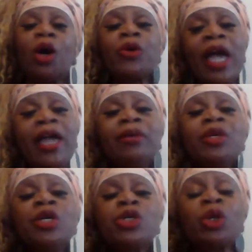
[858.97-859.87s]
Okay?
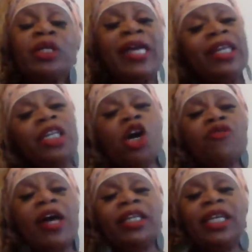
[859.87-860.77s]
So Lady
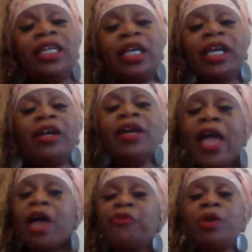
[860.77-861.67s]
Lhhh here.
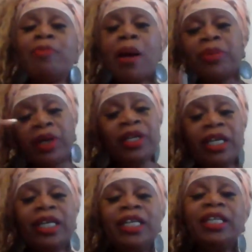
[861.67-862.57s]
And remember,
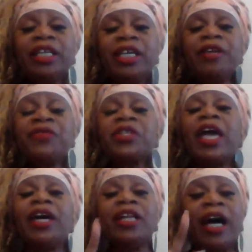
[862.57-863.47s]
he lives
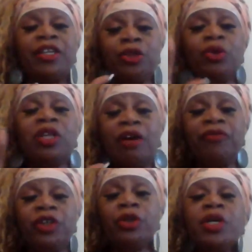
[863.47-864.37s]
and I do love
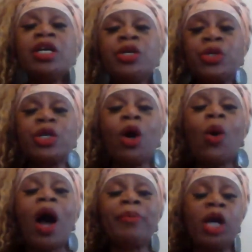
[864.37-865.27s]
you. So
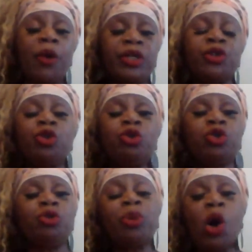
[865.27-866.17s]
I'm going to
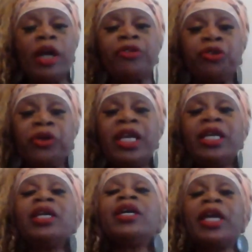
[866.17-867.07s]
do part
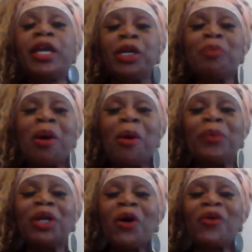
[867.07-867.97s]
3 in a
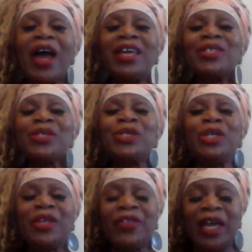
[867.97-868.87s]
moment. All right? See
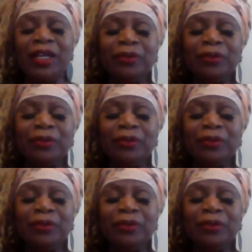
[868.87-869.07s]
you then.